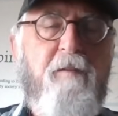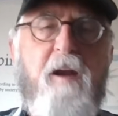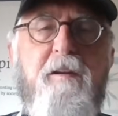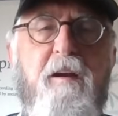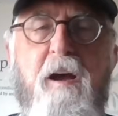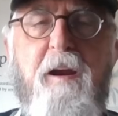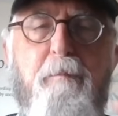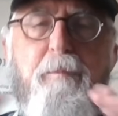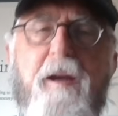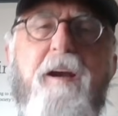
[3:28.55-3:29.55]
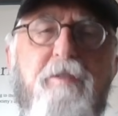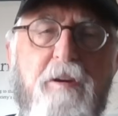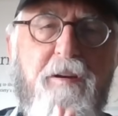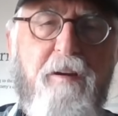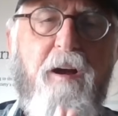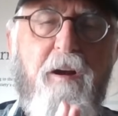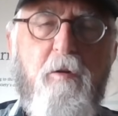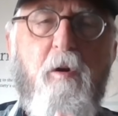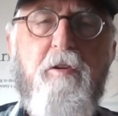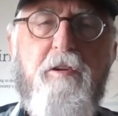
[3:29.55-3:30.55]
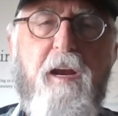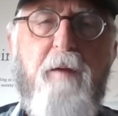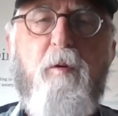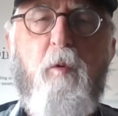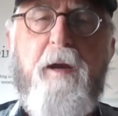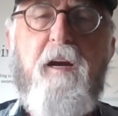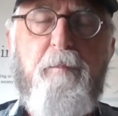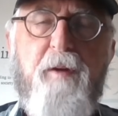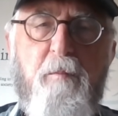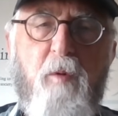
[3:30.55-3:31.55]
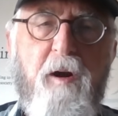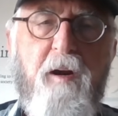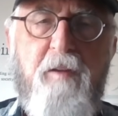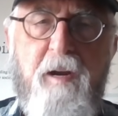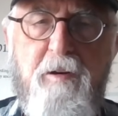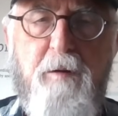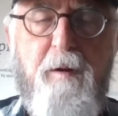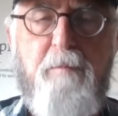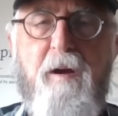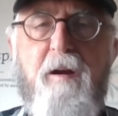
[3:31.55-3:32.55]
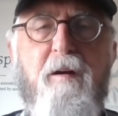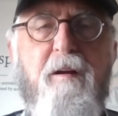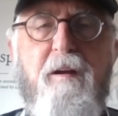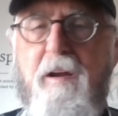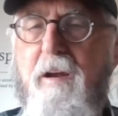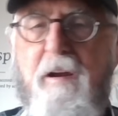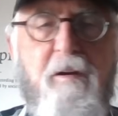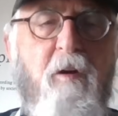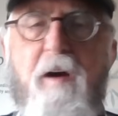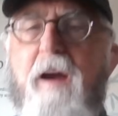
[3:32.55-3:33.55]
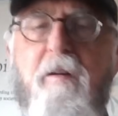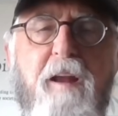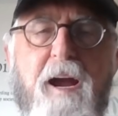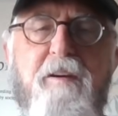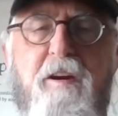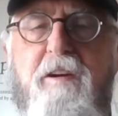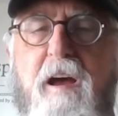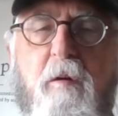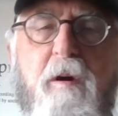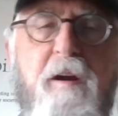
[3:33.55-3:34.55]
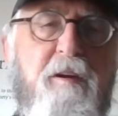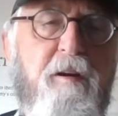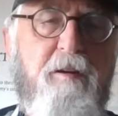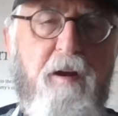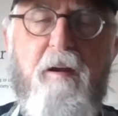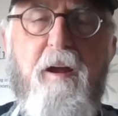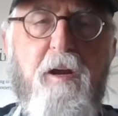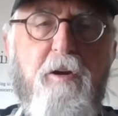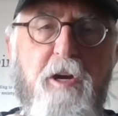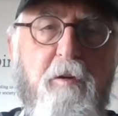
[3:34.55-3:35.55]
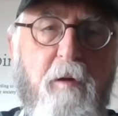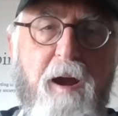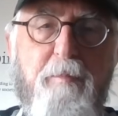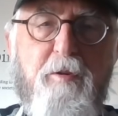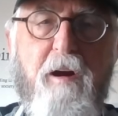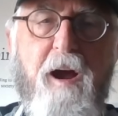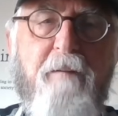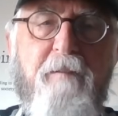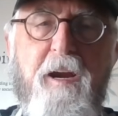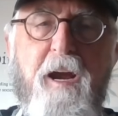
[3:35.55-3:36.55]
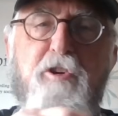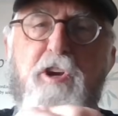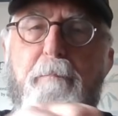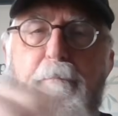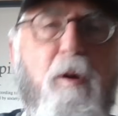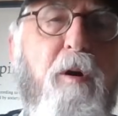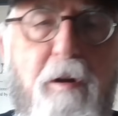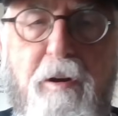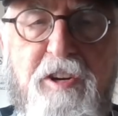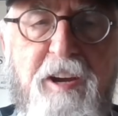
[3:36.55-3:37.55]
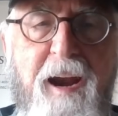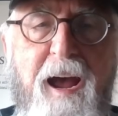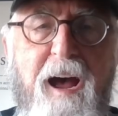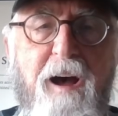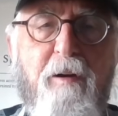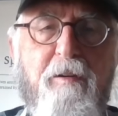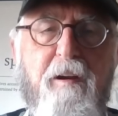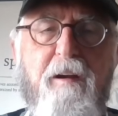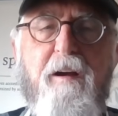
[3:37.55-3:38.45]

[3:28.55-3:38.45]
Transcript: And I said, honey, please just go to sleep. We'll wake up in the morning, things will be better. No, I don't like this. I don't want this. She grabs her IV and she pulls it out.